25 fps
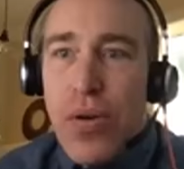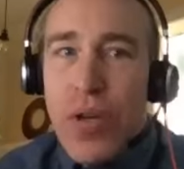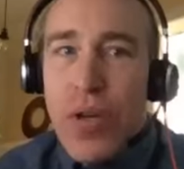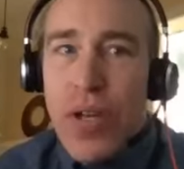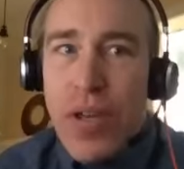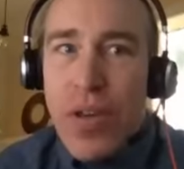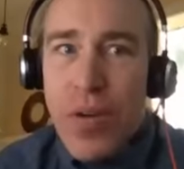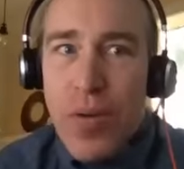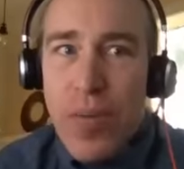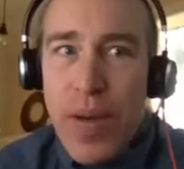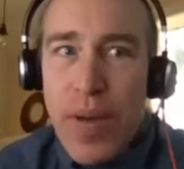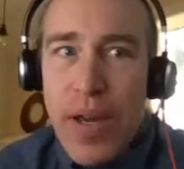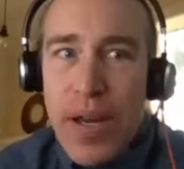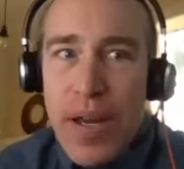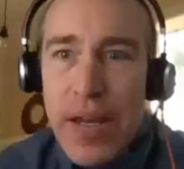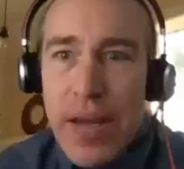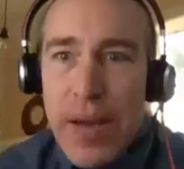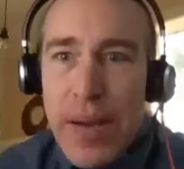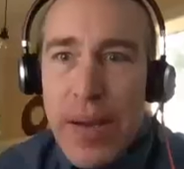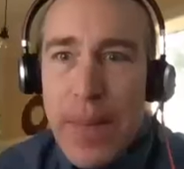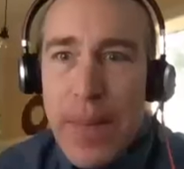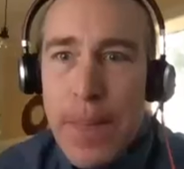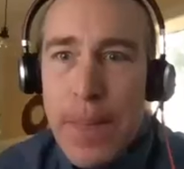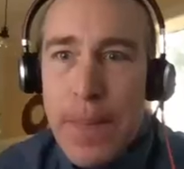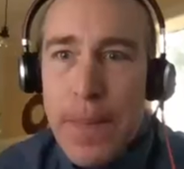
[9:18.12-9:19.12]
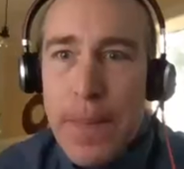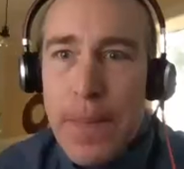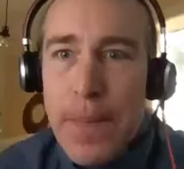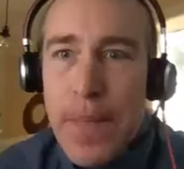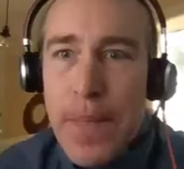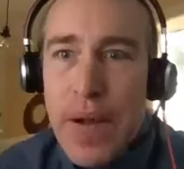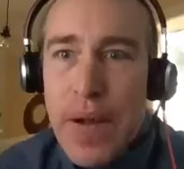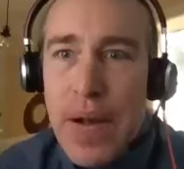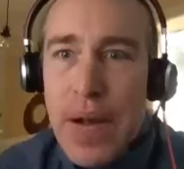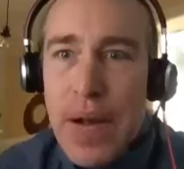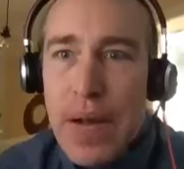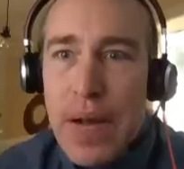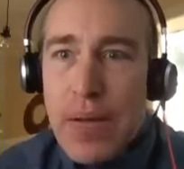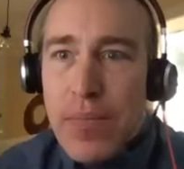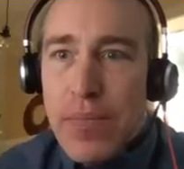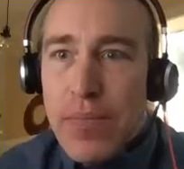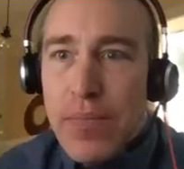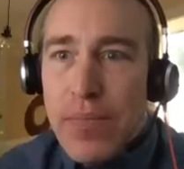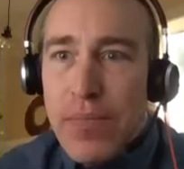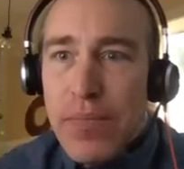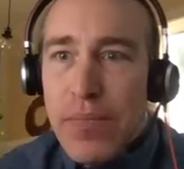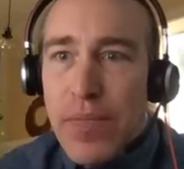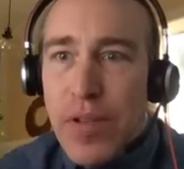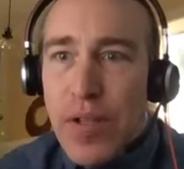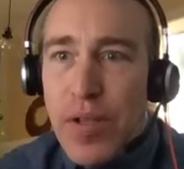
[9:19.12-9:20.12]
kubeadm,
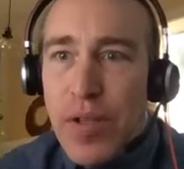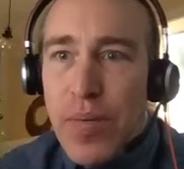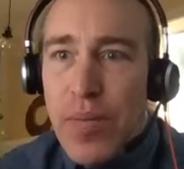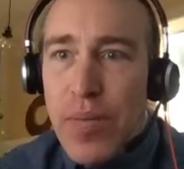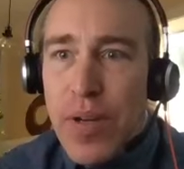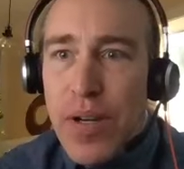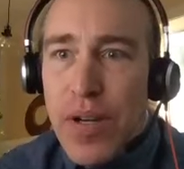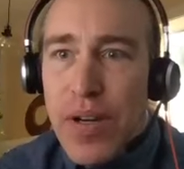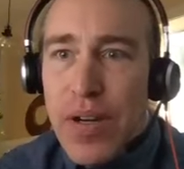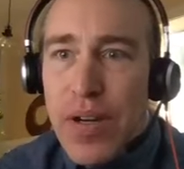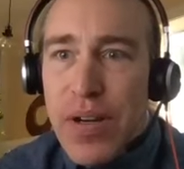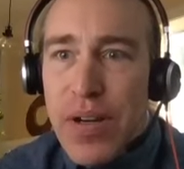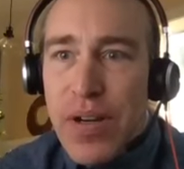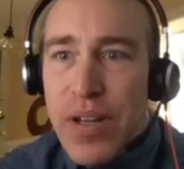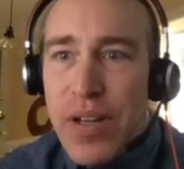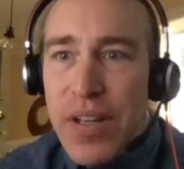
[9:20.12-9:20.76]
Lubomir,